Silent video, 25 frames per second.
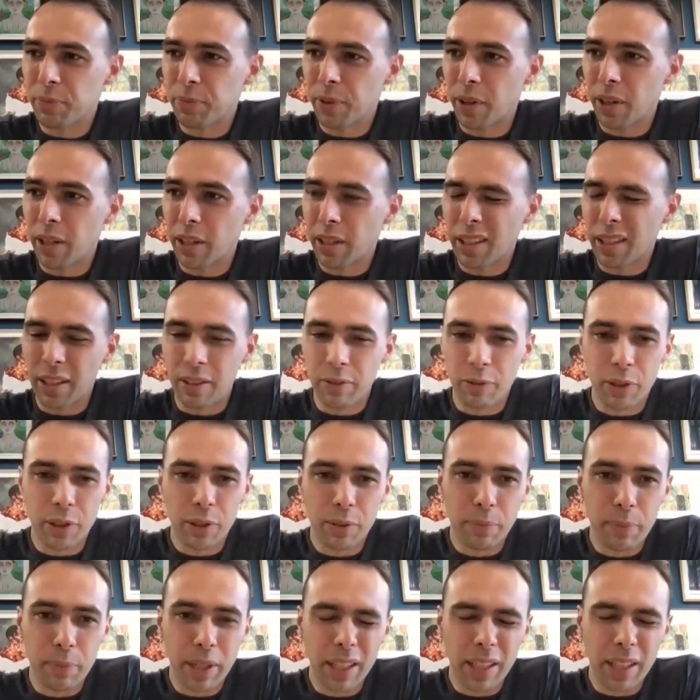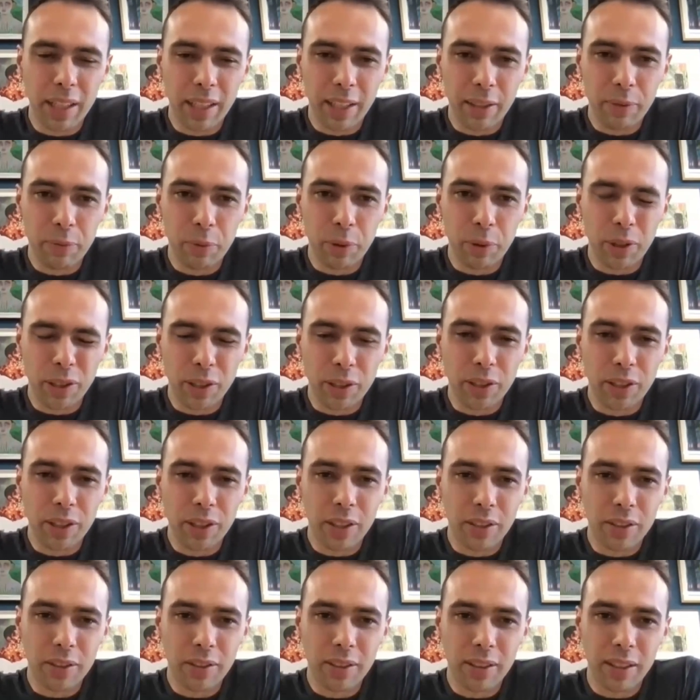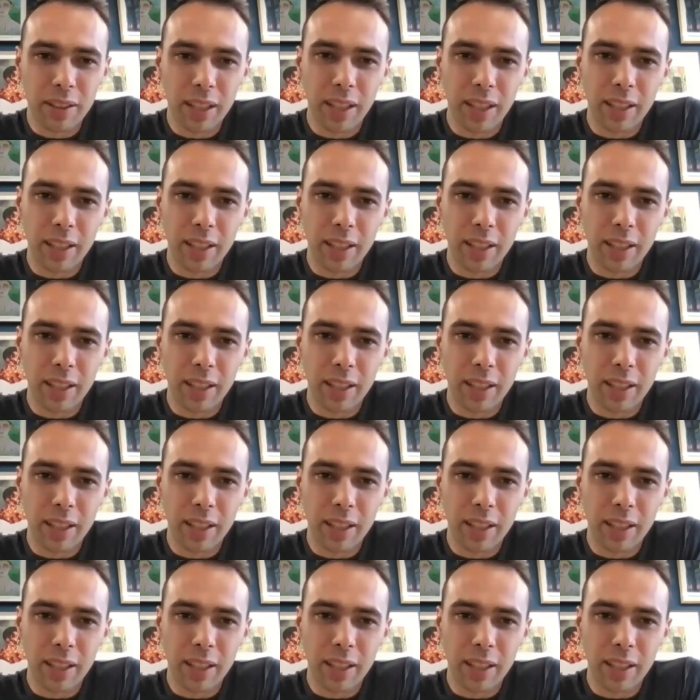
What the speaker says: finding real meaning in what you do